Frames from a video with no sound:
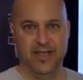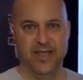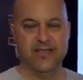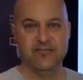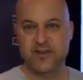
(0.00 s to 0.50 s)

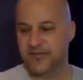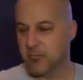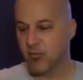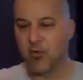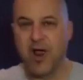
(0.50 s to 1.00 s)
Even if
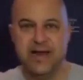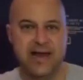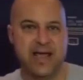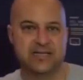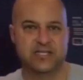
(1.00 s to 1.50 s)
I'm right
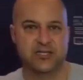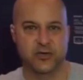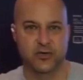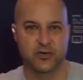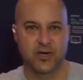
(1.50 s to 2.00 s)
next
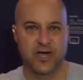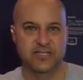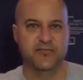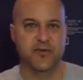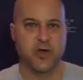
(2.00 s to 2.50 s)
to a
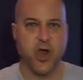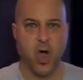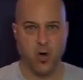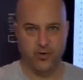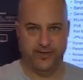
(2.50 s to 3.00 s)
different
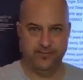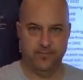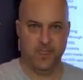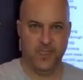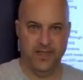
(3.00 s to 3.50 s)
node,
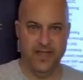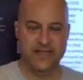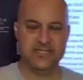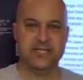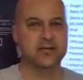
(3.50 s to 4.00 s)

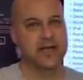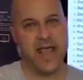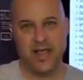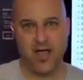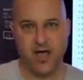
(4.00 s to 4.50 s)
it's still going to
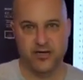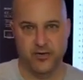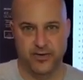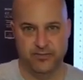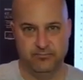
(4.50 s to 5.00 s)
hang on to
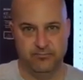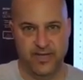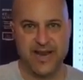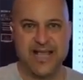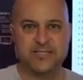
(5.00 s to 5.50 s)
it.
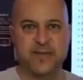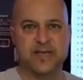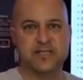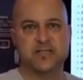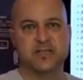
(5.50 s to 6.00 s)
And that's
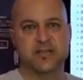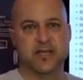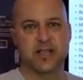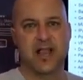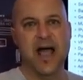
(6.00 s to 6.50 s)
because the
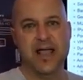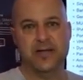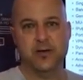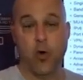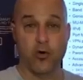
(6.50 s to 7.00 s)

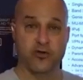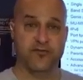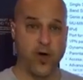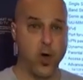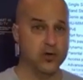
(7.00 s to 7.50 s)
client or your
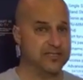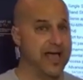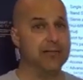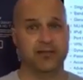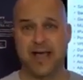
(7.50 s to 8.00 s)
phone,
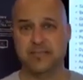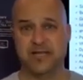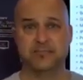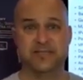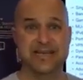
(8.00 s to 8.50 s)
tablet,
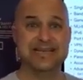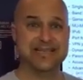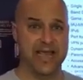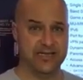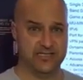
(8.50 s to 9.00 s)
laptop
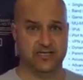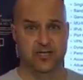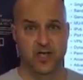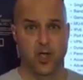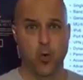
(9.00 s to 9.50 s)
dictates
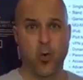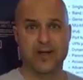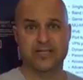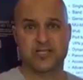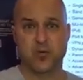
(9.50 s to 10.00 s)
when
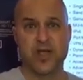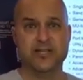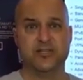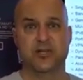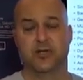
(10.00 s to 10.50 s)
to switch.